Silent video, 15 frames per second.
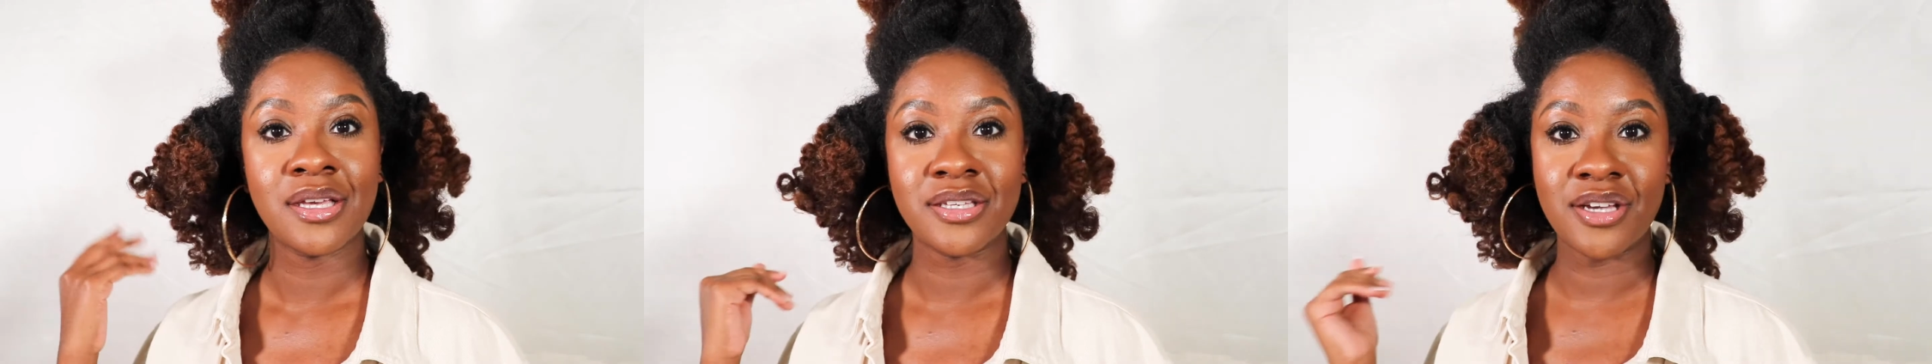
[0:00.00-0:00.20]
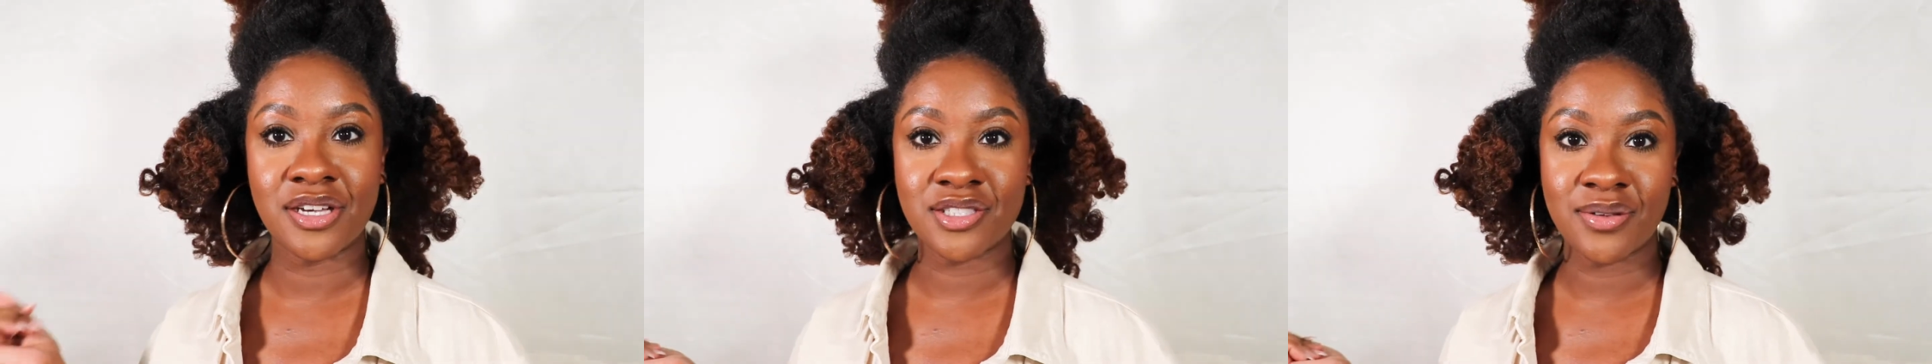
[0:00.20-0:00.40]

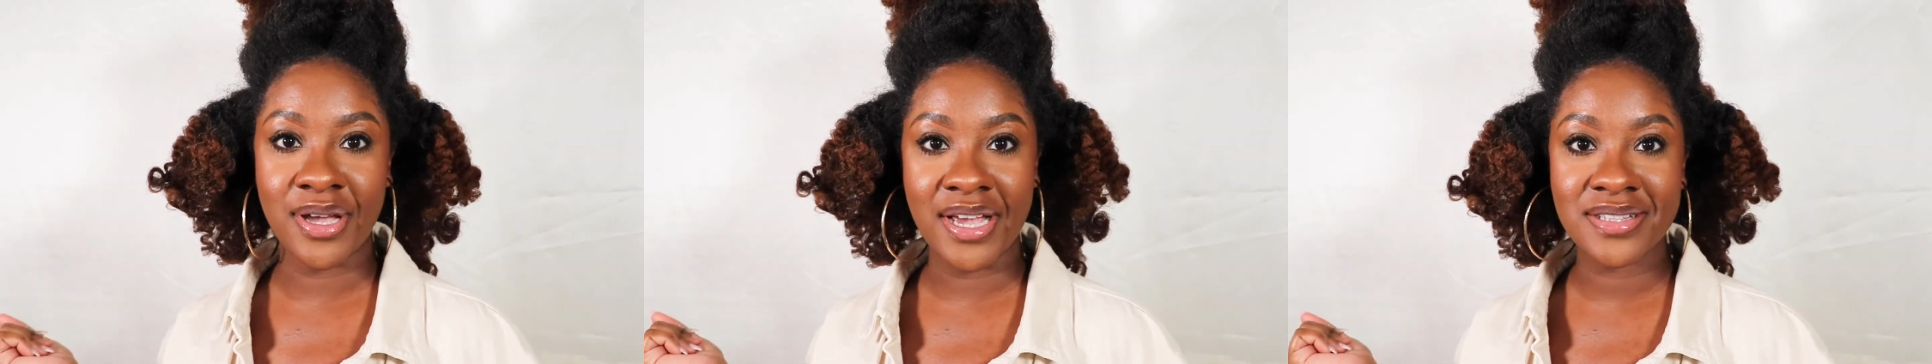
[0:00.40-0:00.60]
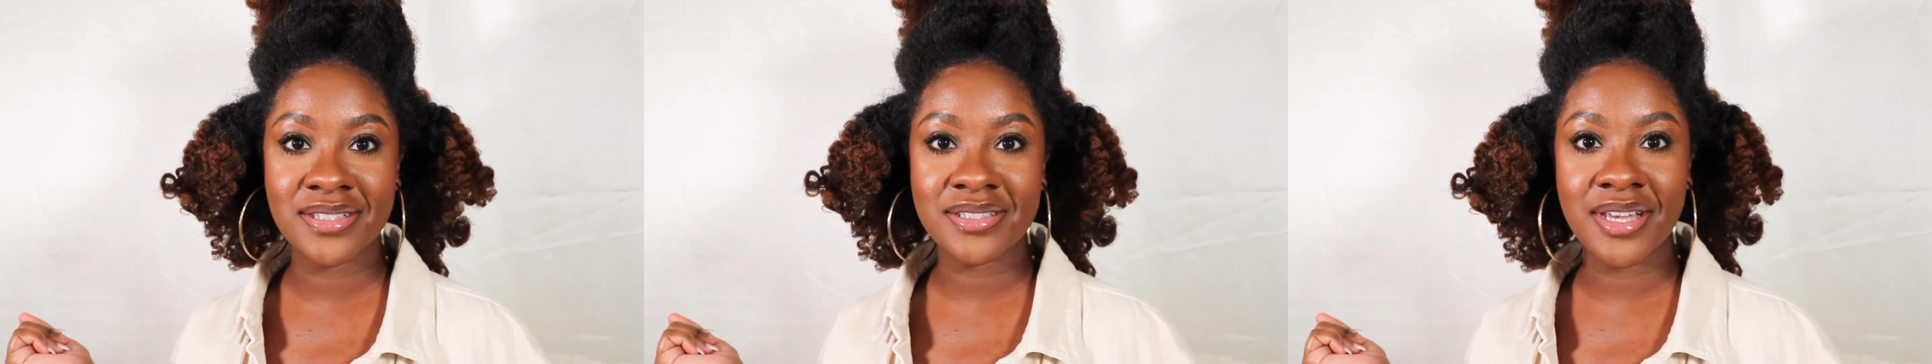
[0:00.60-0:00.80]
Y'all, so I
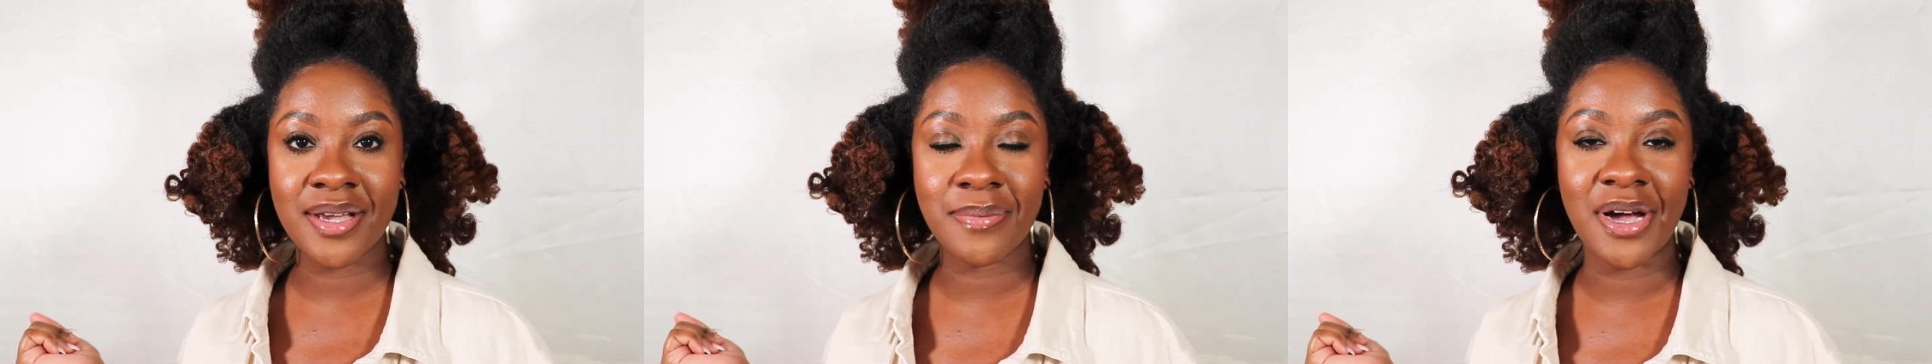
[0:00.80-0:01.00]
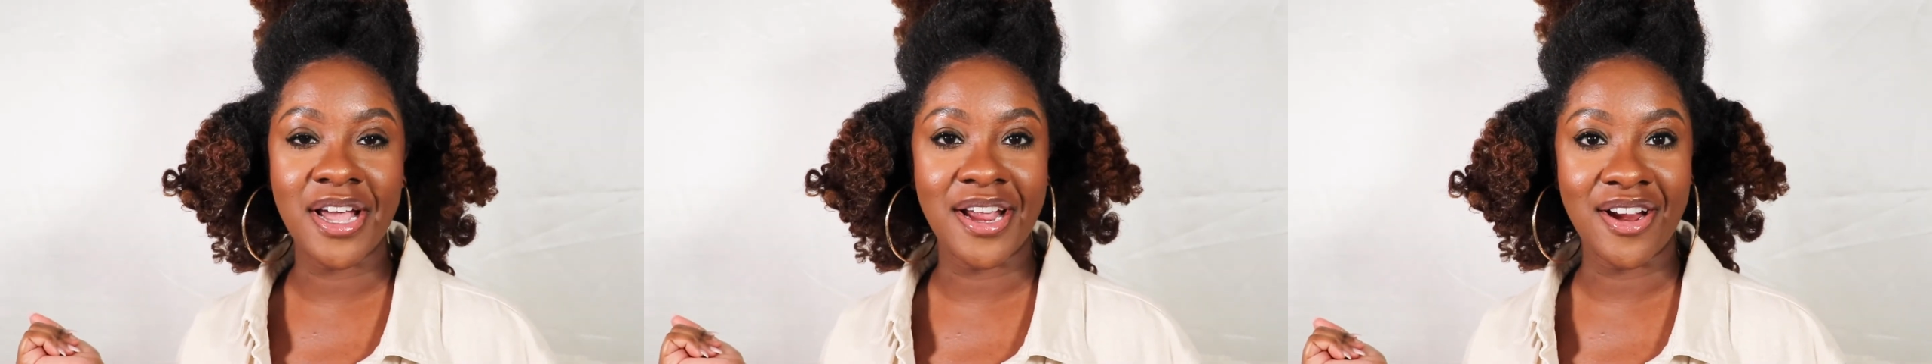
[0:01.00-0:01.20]
had to take
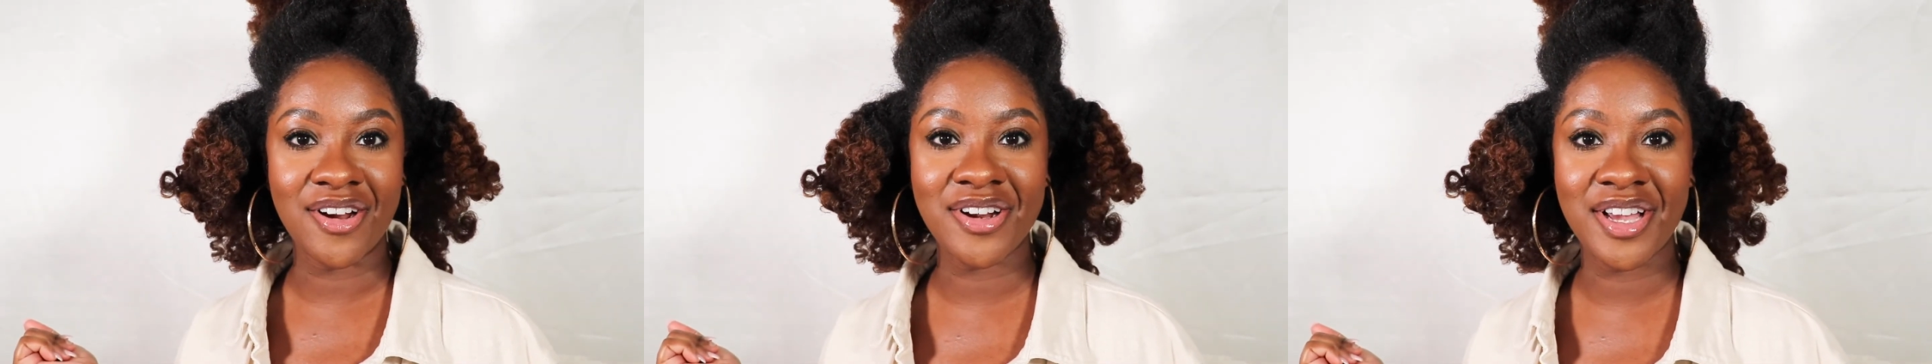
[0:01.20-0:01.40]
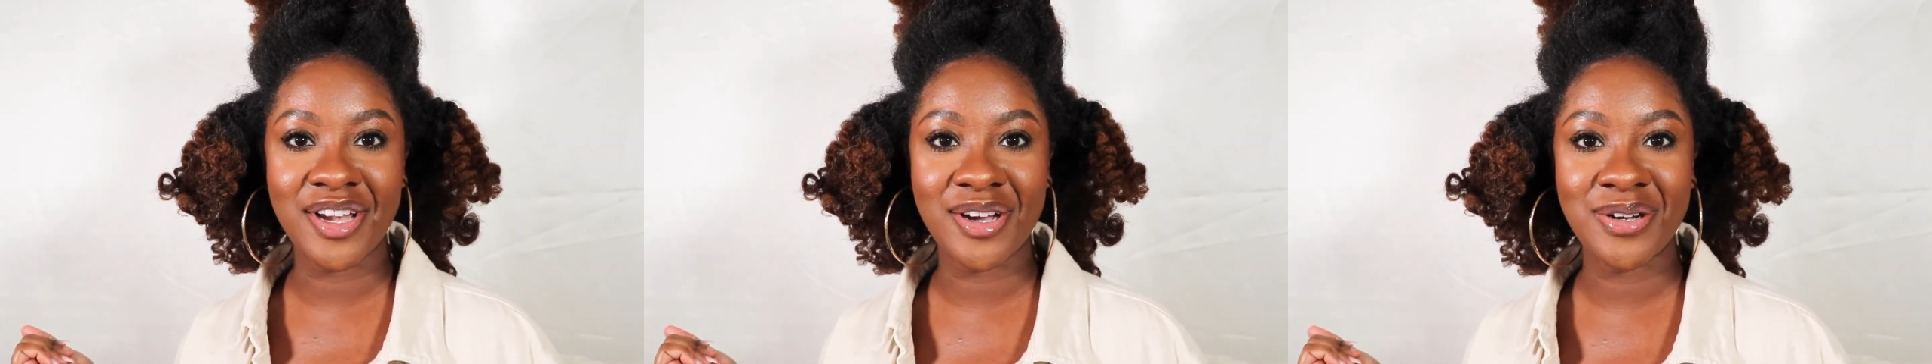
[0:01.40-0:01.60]
my hair
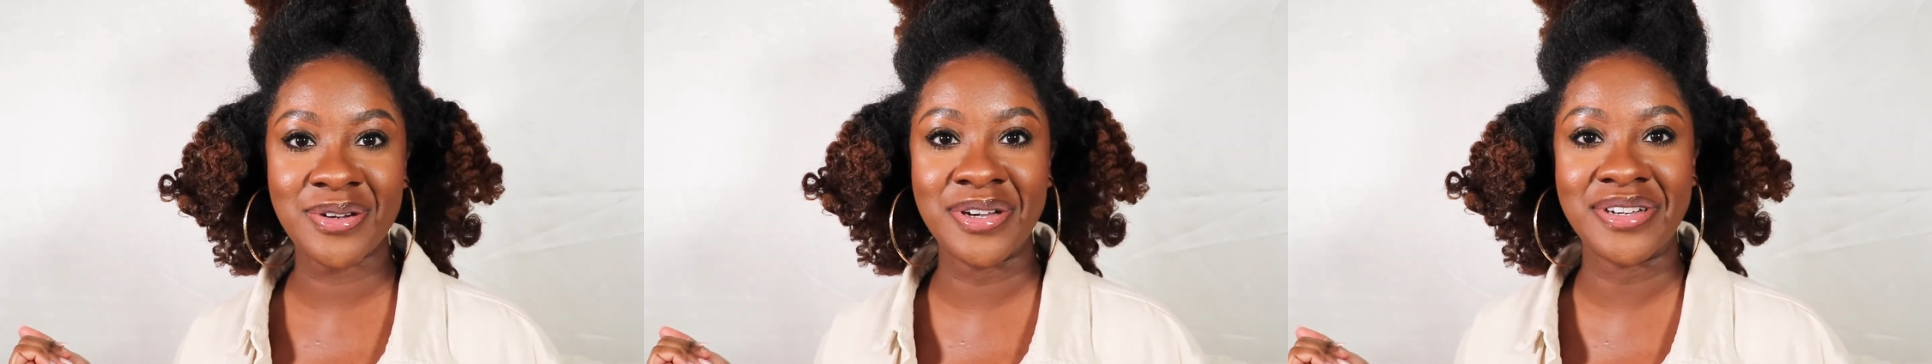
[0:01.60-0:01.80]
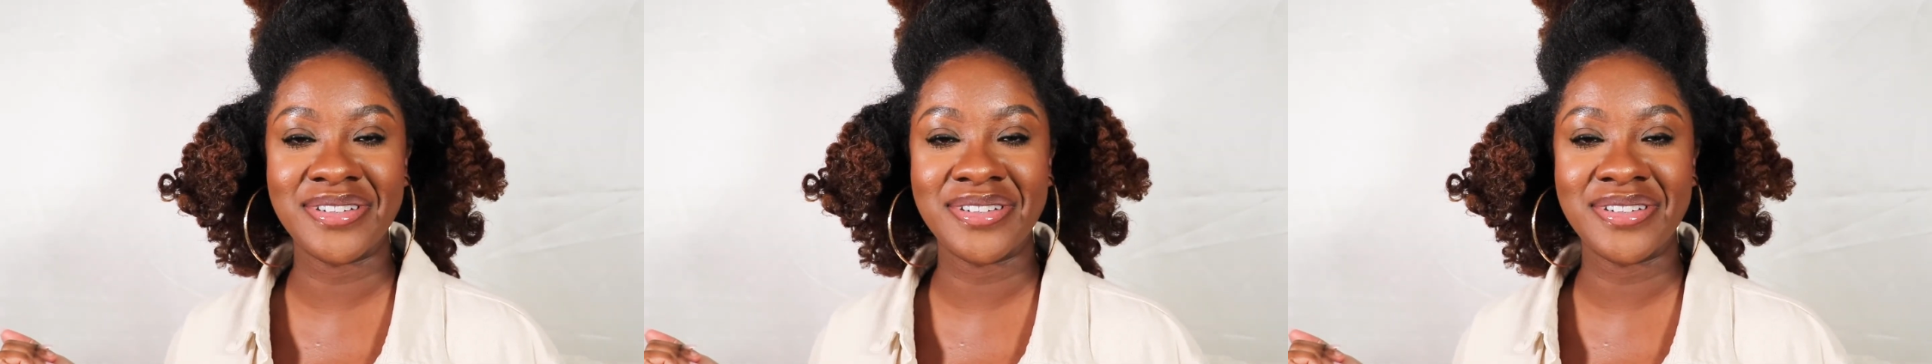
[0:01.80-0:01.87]
down